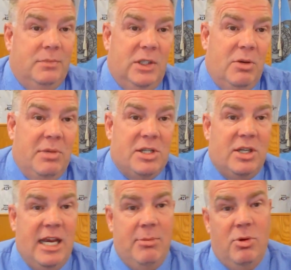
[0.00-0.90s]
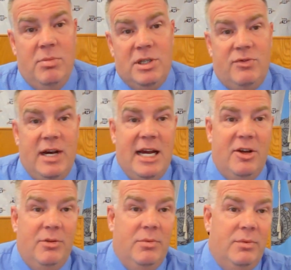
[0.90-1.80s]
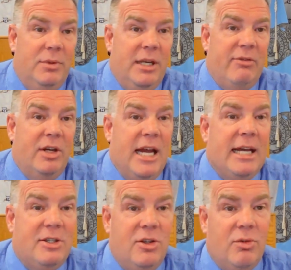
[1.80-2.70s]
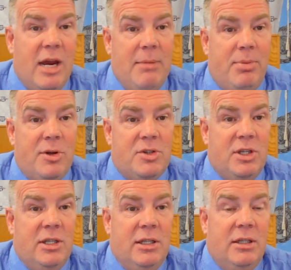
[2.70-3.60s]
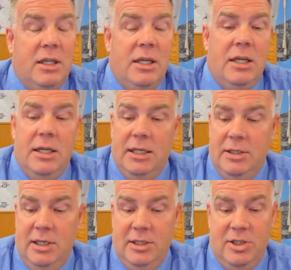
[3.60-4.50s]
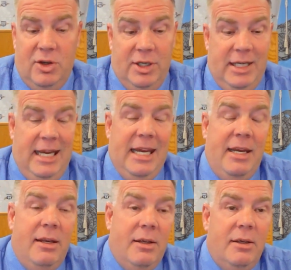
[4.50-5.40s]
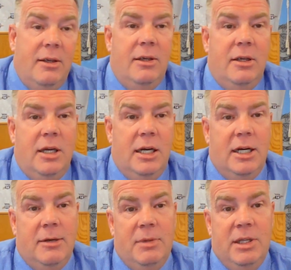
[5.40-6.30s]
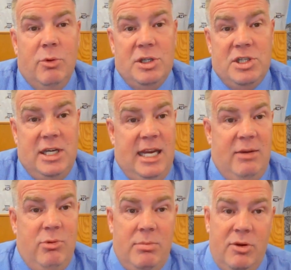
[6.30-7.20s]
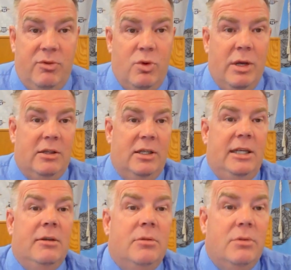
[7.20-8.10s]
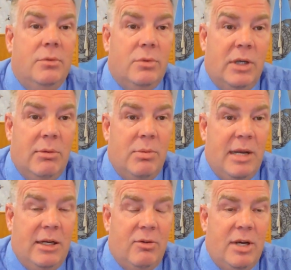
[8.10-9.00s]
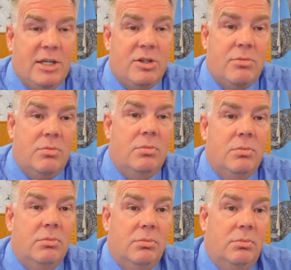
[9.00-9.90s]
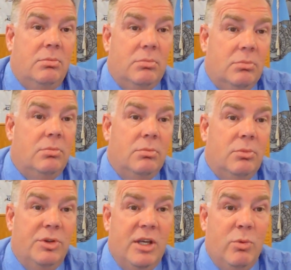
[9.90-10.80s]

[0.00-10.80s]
mislabeled, misfiled, never got to the right person, and until it did. And then once it did, we moved quickly and were able to make an arrest within